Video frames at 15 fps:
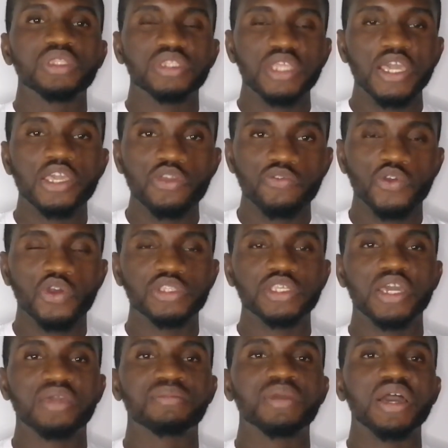Thank you for your
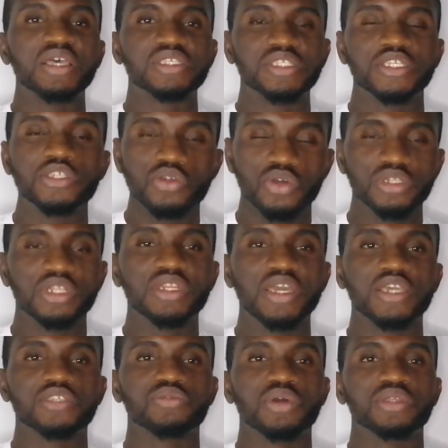time and see you on the
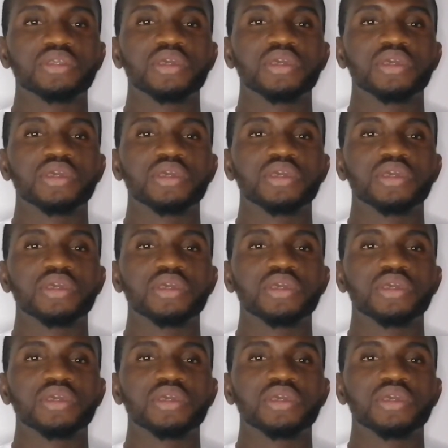next one.